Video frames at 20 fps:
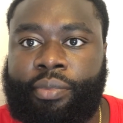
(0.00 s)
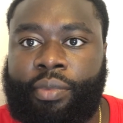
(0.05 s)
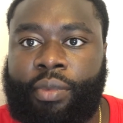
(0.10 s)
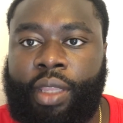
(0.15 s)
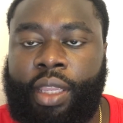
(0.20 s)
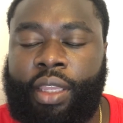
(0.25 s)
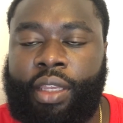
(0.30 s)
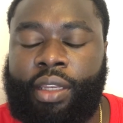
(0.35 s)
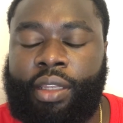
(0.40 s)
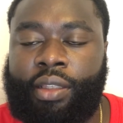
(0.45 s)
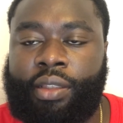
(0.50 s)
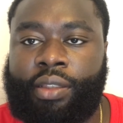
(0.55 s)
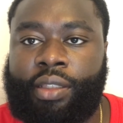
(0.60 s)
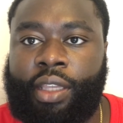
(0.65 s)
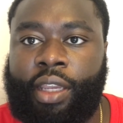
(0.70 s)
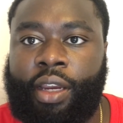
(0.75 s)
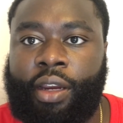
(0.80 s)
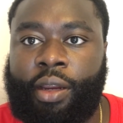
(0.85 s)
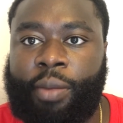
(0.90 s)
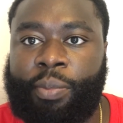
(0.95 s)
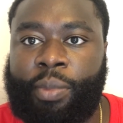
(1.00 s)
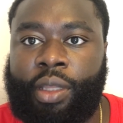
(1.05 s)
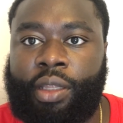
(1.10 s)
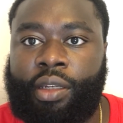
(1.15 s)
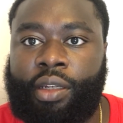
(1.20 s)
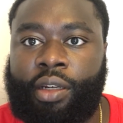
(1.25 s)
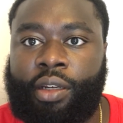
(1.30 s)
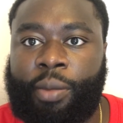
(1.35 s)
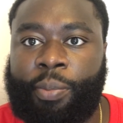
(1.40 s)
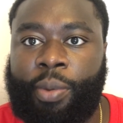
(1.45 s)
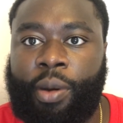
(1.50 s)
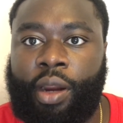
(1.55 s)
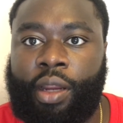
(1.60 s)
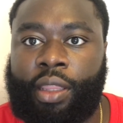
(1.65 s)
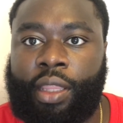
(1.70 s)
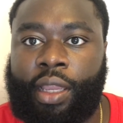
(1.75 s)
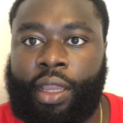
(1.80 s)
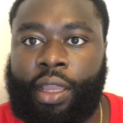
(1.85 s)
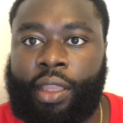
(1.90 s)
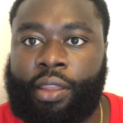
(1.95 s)
he didn't tear Milner apart
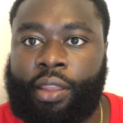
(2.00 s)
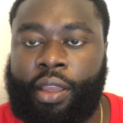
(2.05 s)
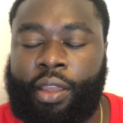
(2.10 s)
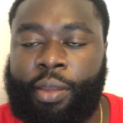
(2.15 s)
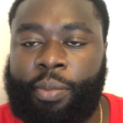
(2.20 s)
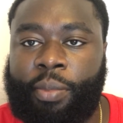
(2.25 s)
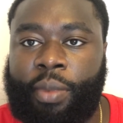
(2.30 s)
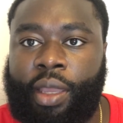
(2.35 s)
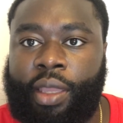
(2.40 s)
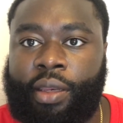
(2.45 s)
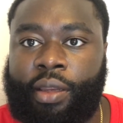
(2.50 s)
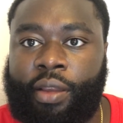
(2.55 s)
like I thought he might.